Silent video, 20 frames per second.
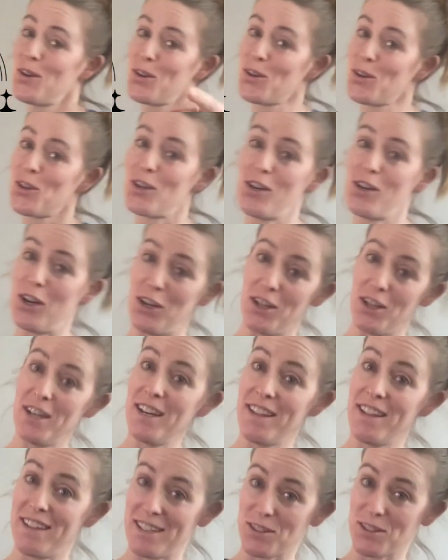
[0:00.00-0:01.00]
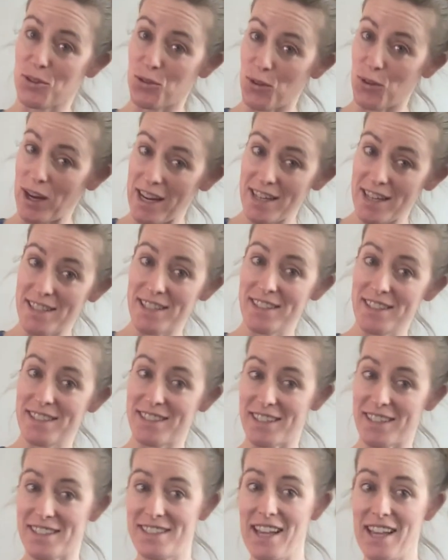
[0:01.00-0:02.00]
good. That's great.
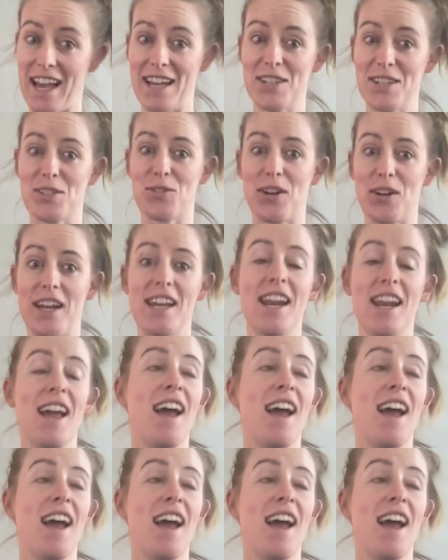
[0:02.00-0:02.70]
Success, right?